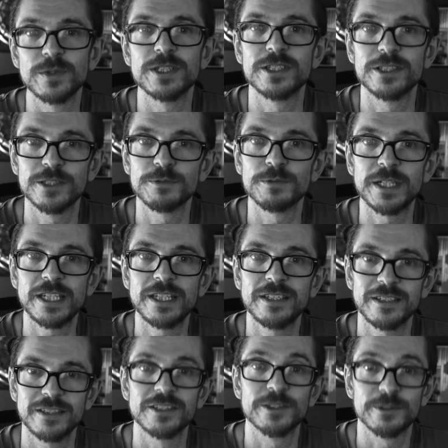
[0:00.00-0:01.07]
which is
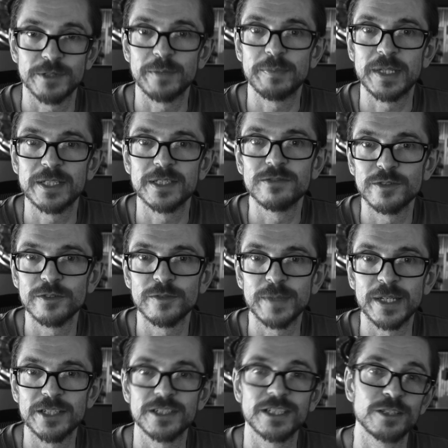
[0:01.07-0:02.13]
3 discrete pieces of
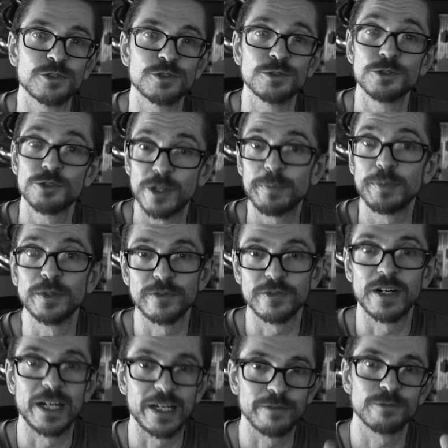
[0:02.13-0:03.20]
information, into
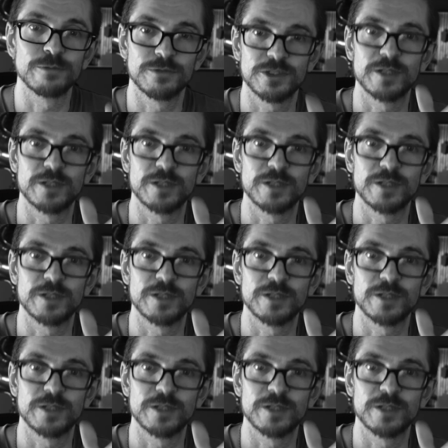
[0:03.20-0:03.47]
555.